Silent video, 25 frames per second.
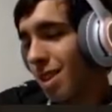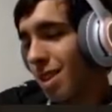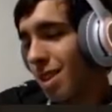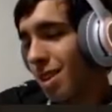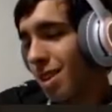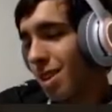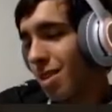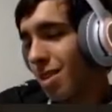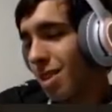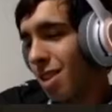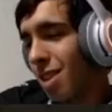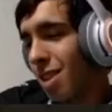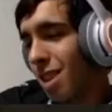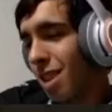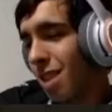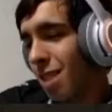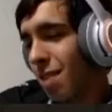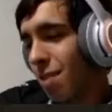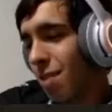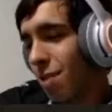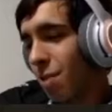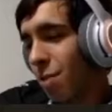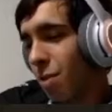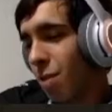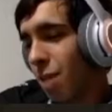So then
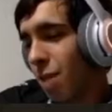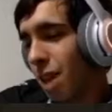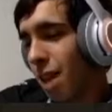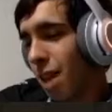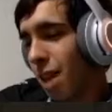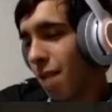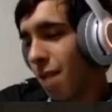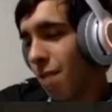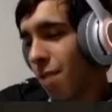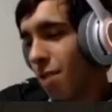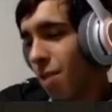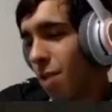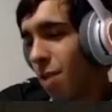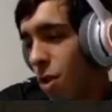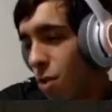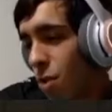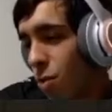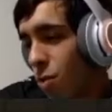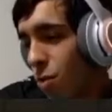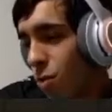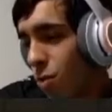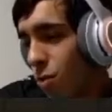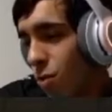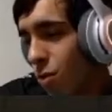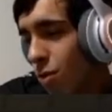after we have
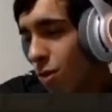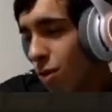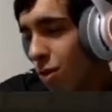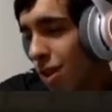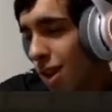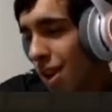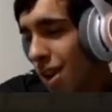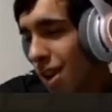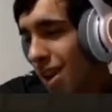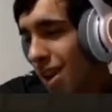those...